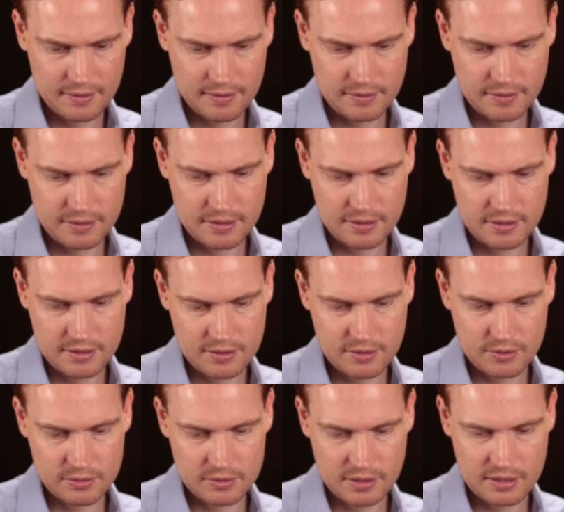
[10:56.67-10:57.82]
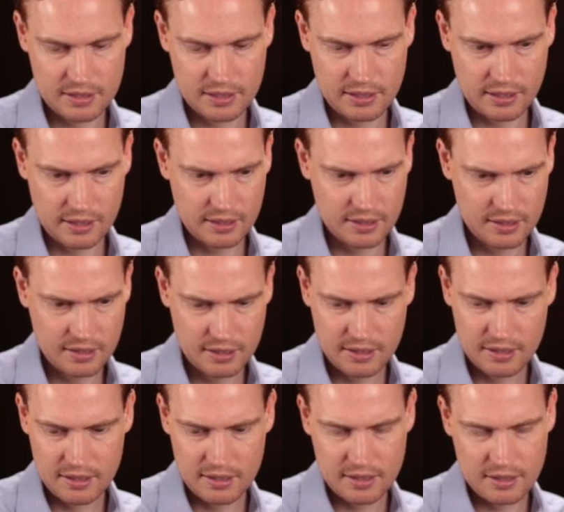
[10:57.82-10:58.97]
which is called the ticker.
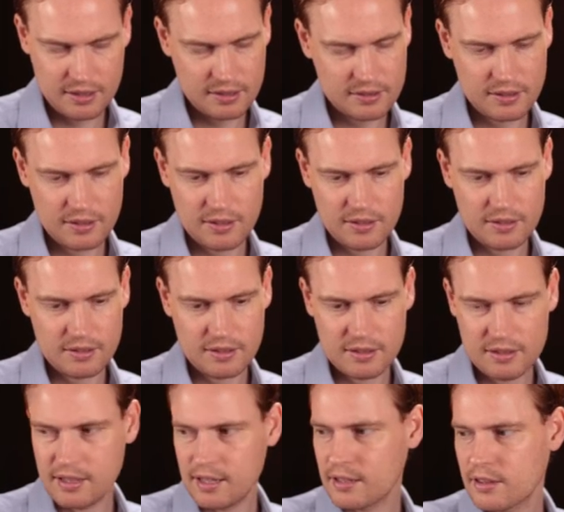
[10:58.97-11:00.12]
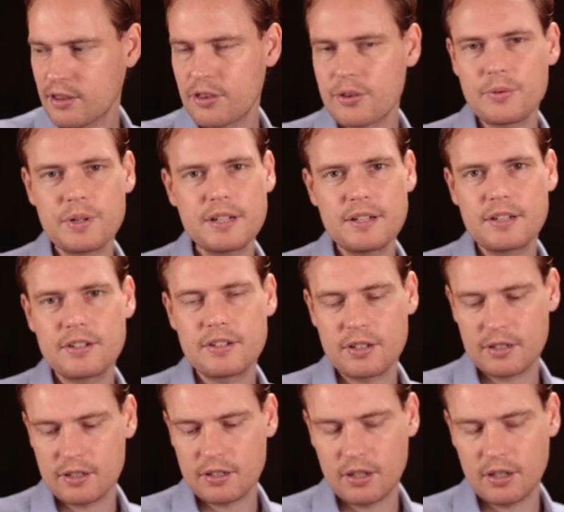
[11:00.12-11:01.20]
So that 3-digit